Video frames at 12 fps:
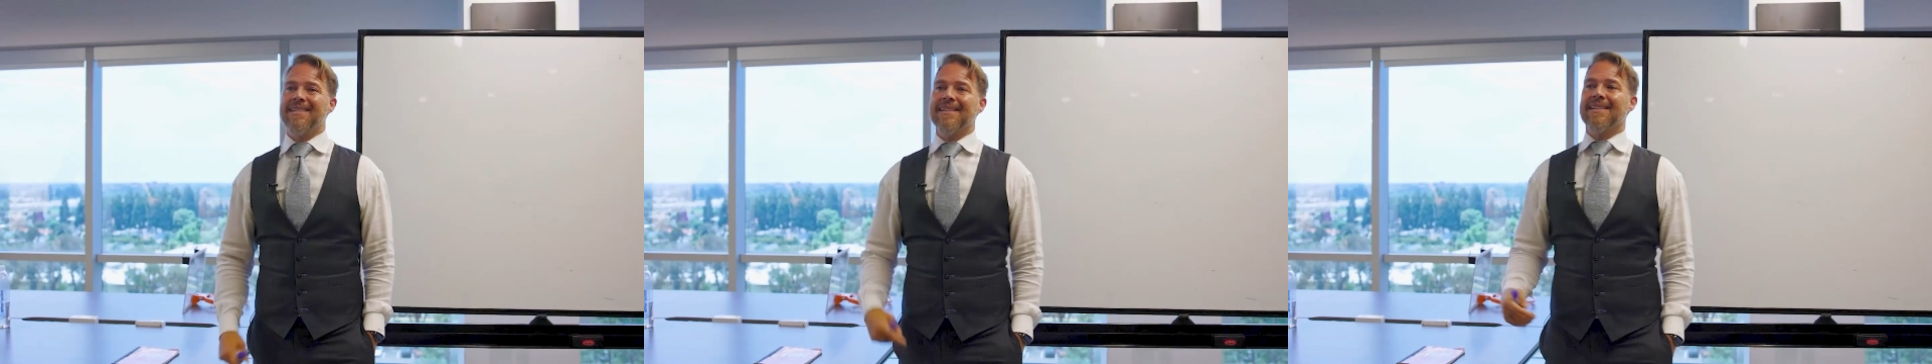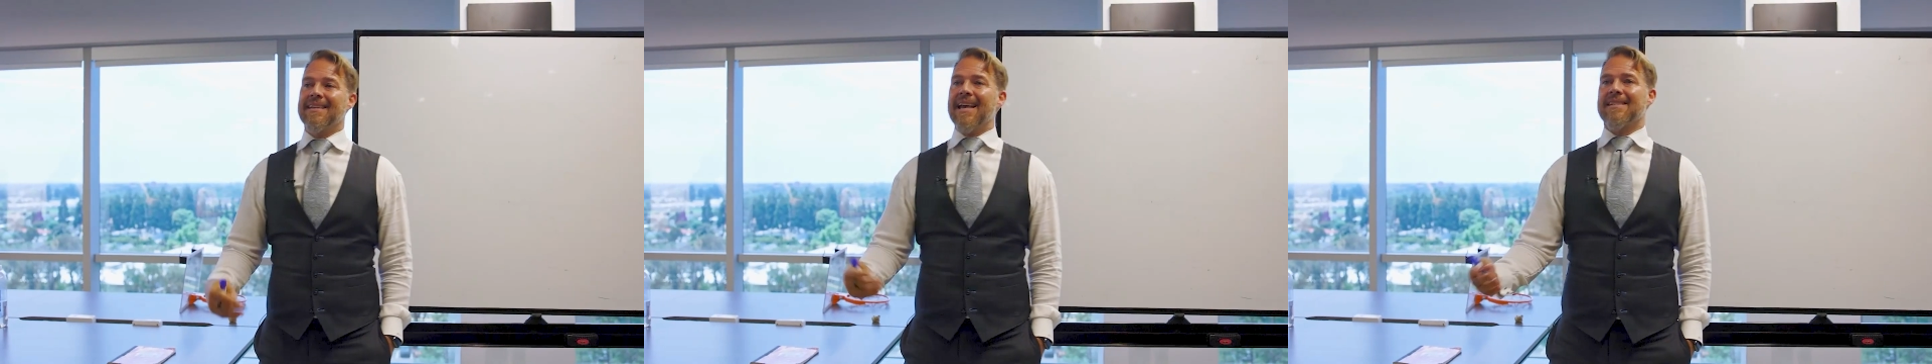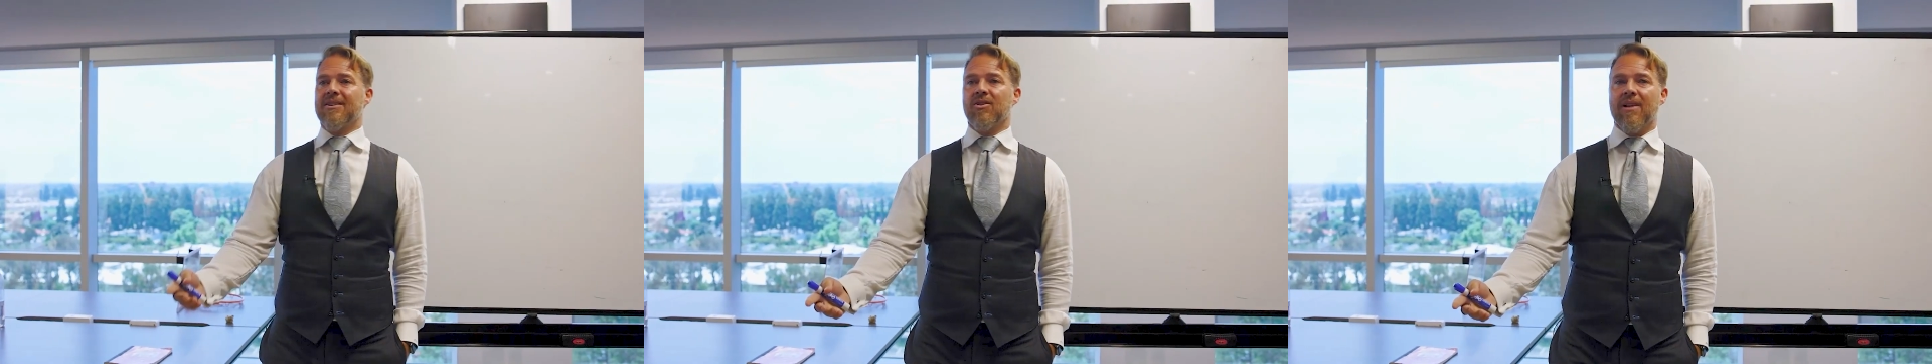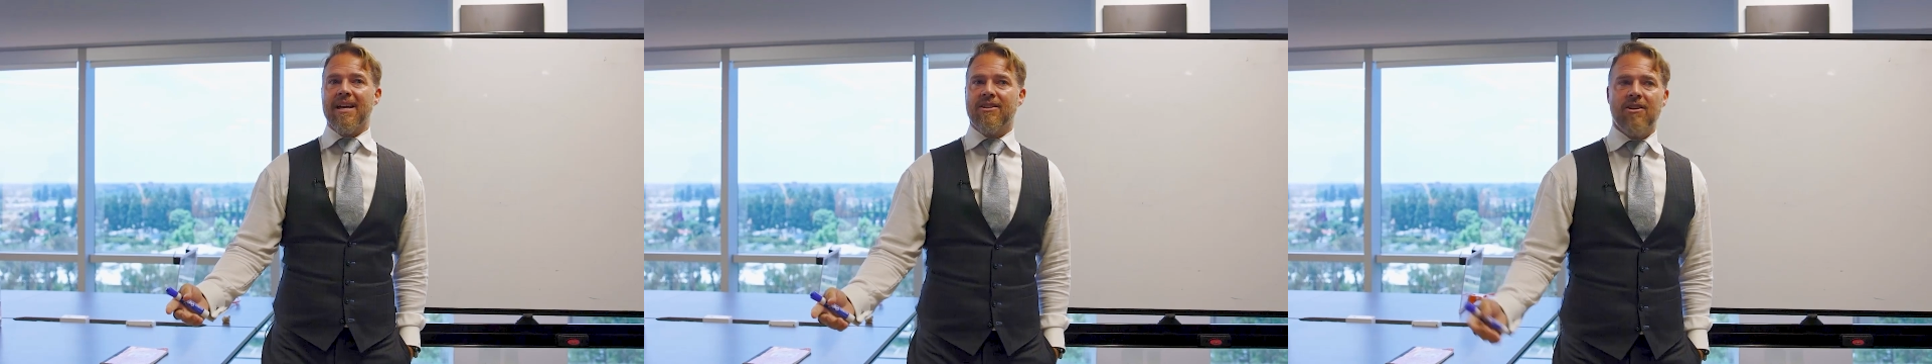does success look
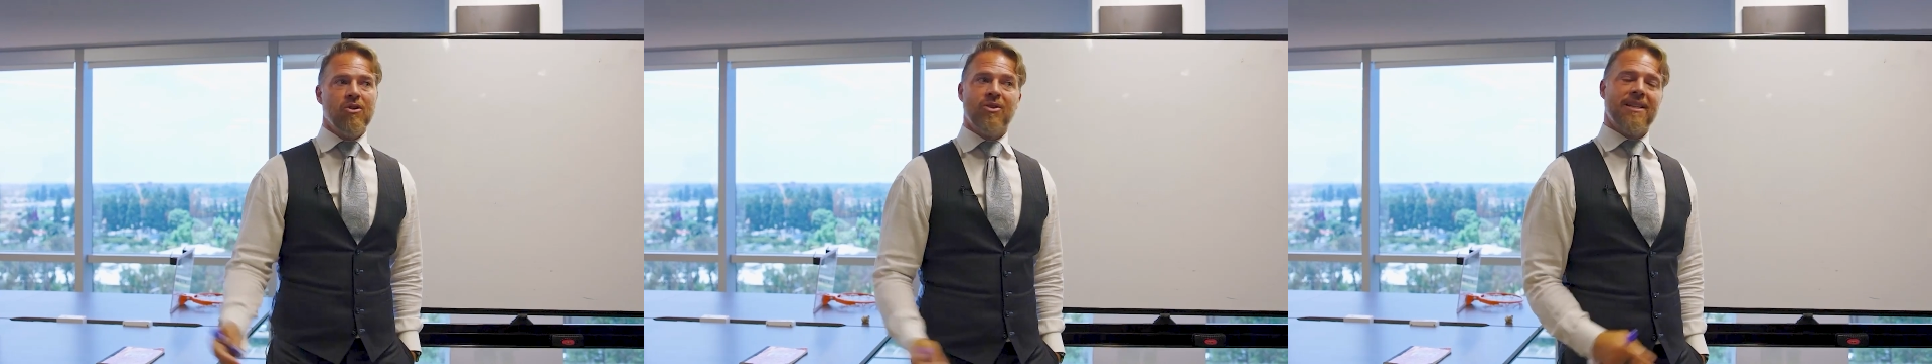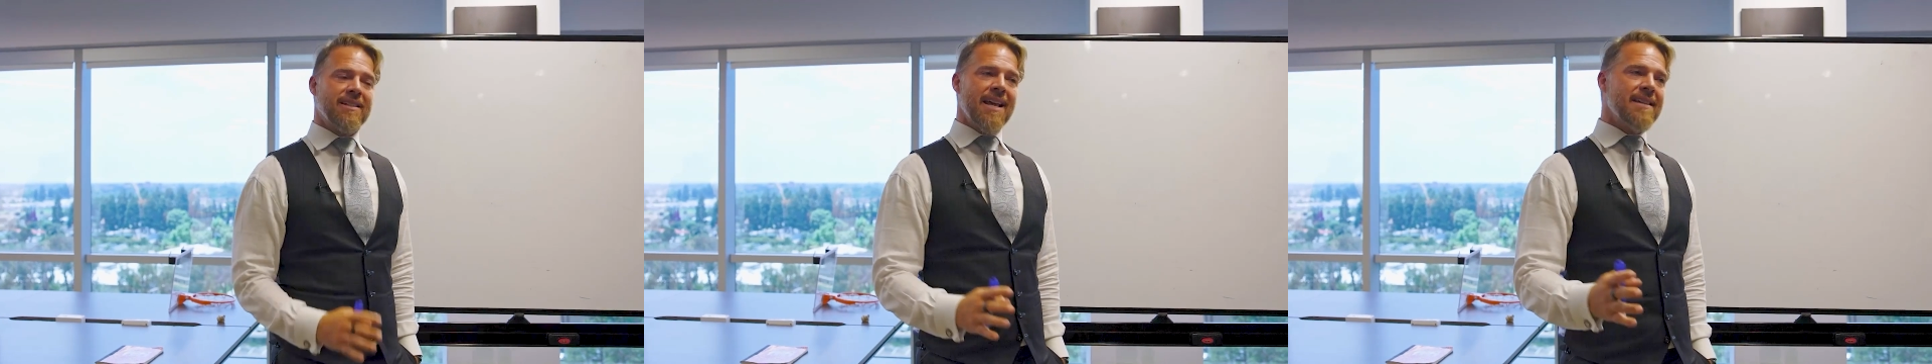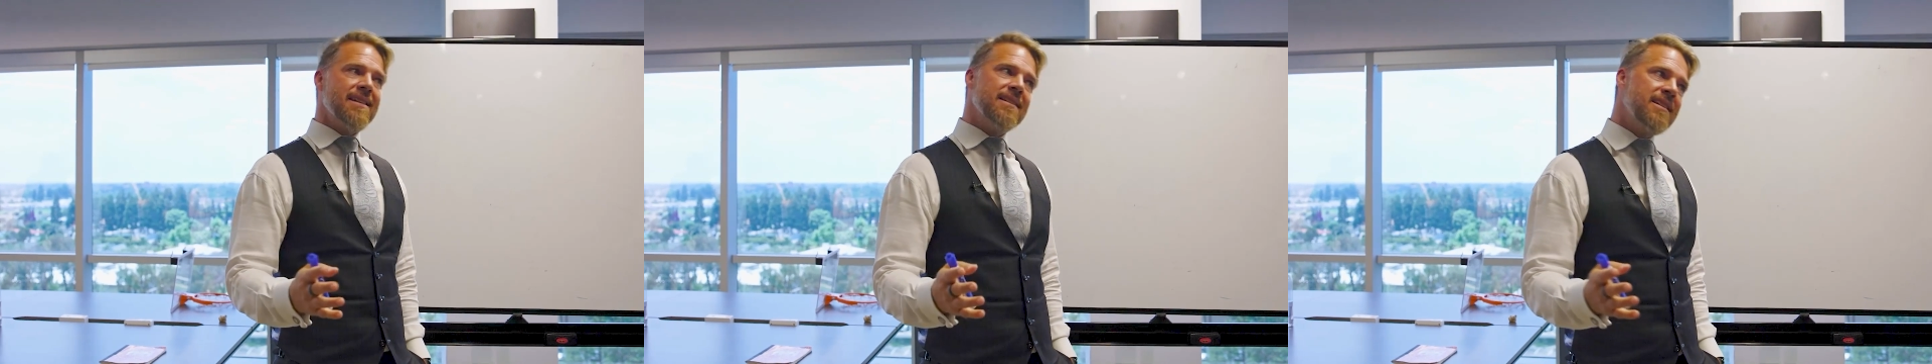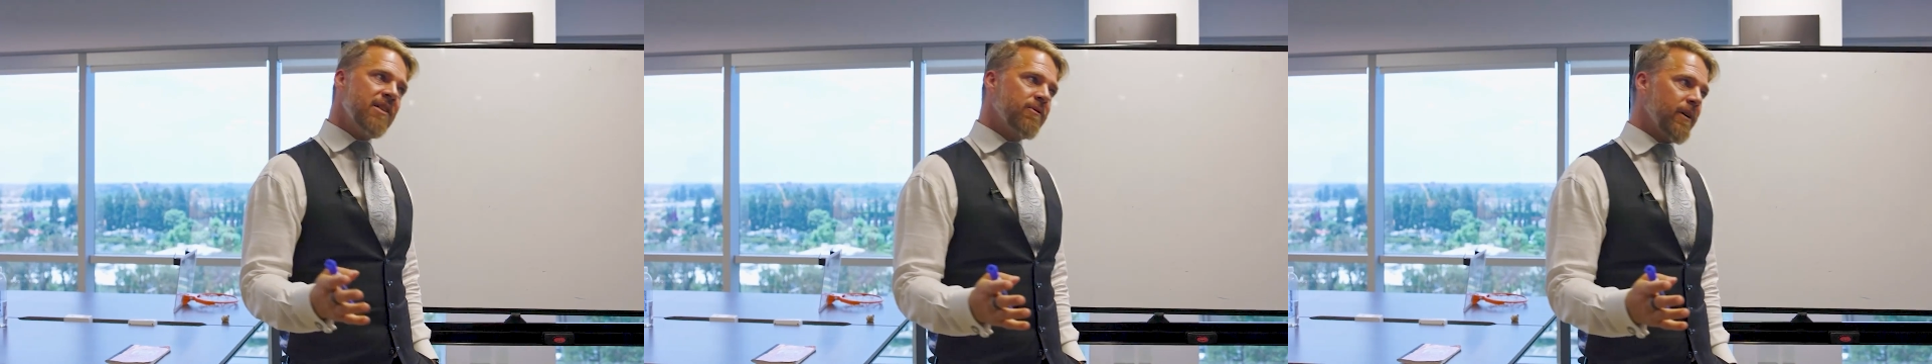like to you? Success is
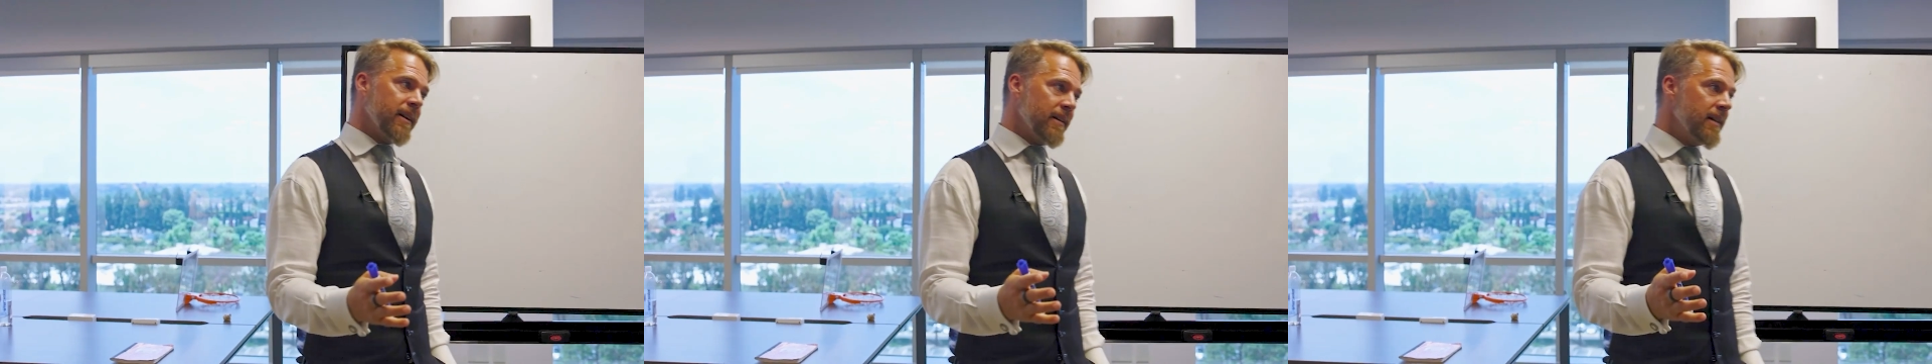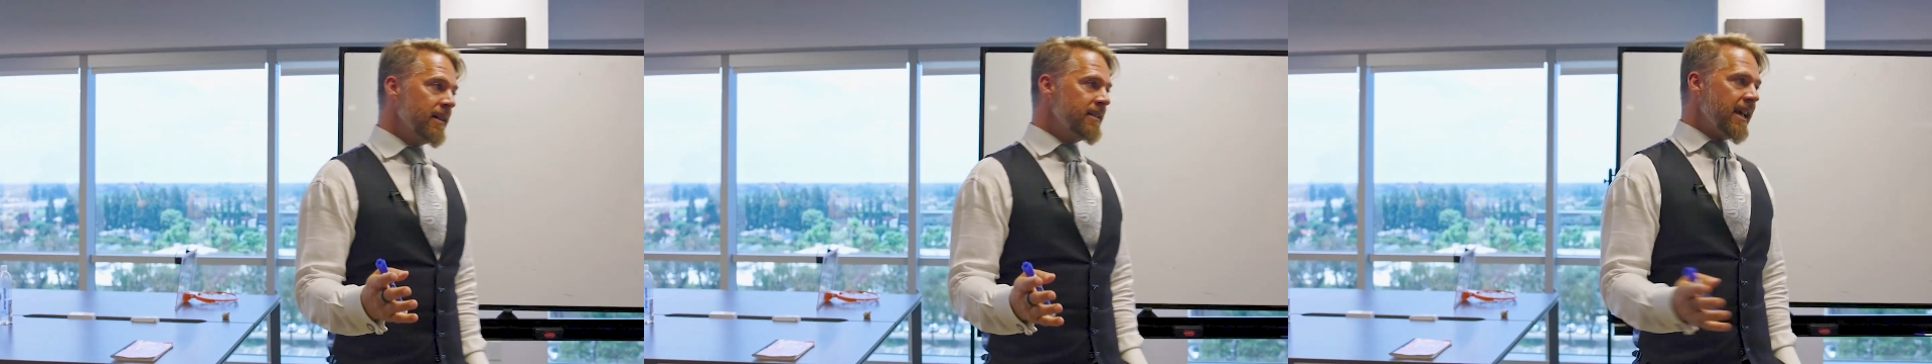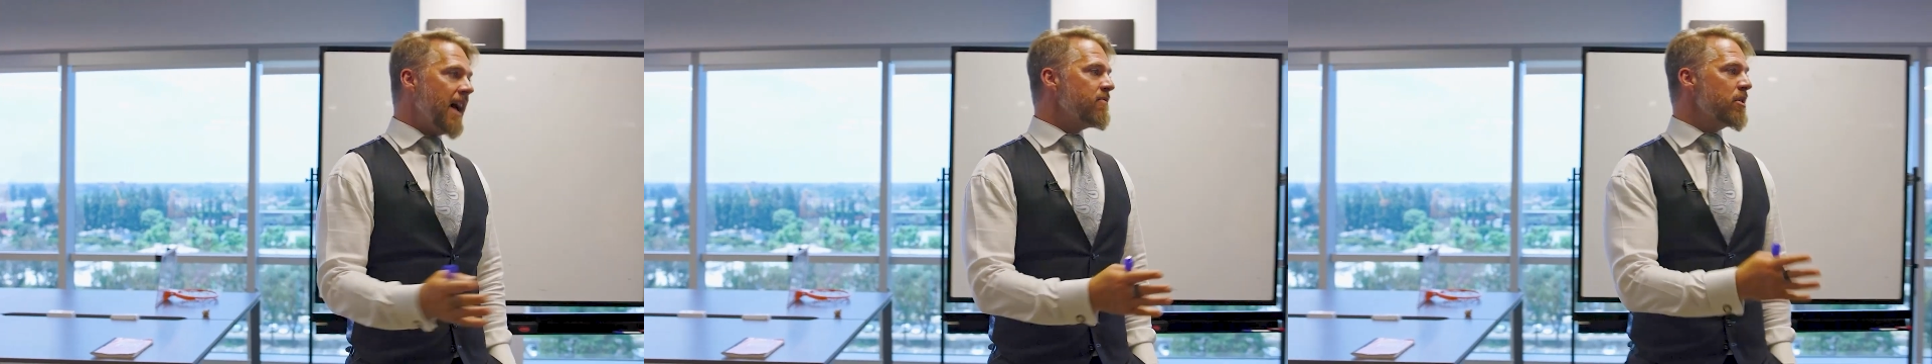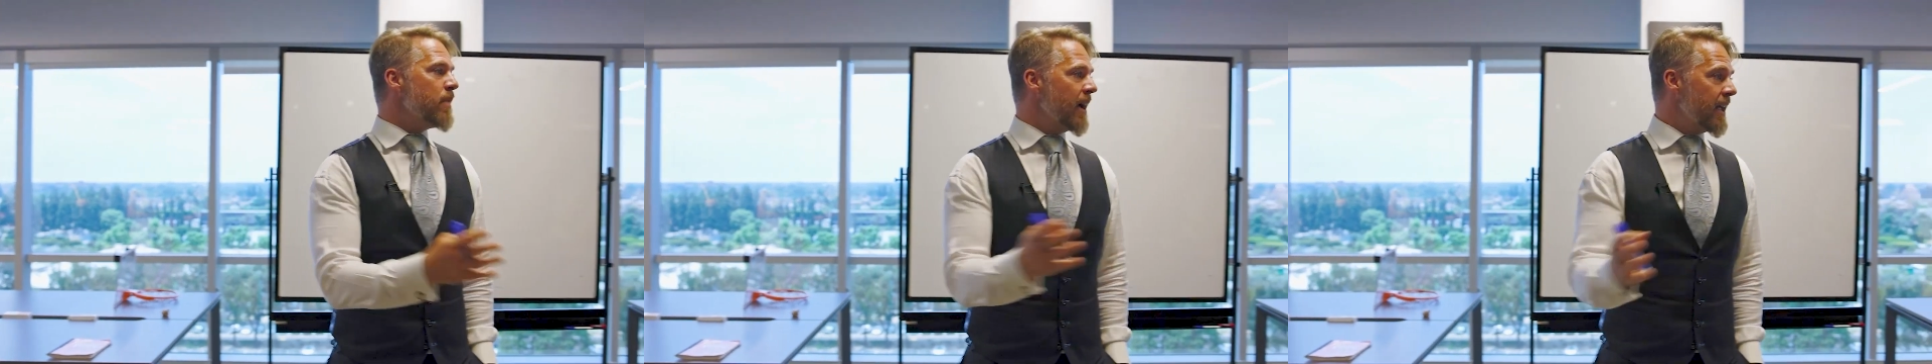different to
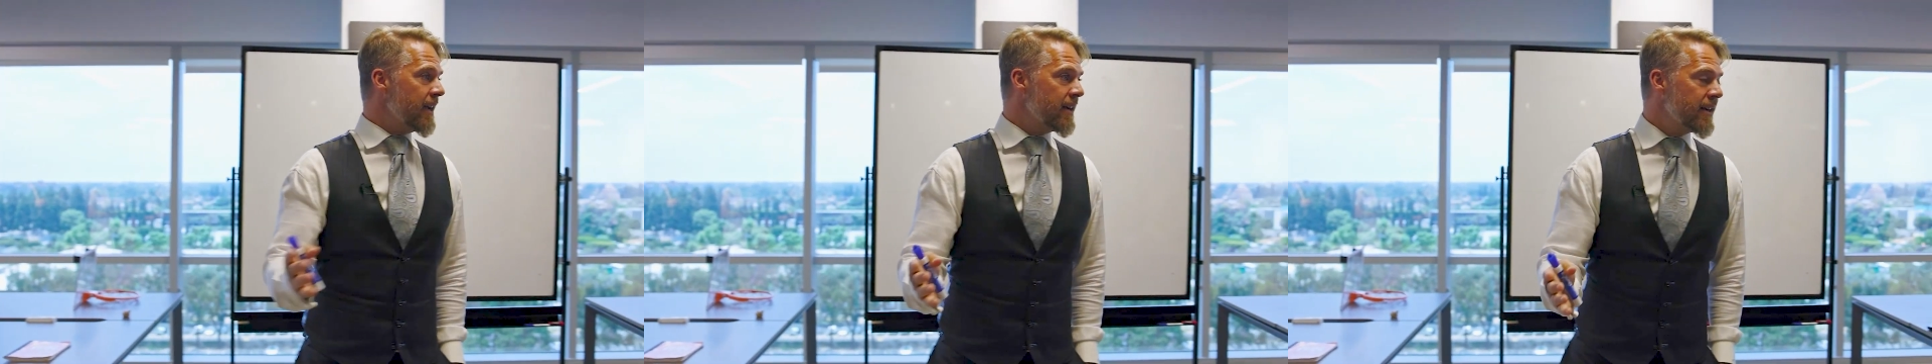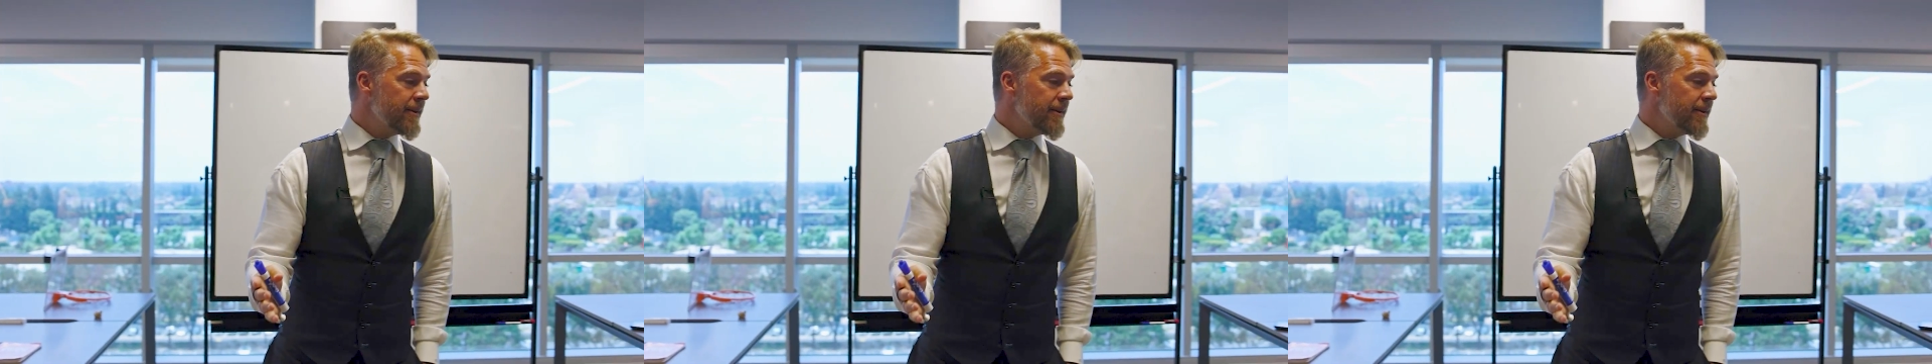everybody,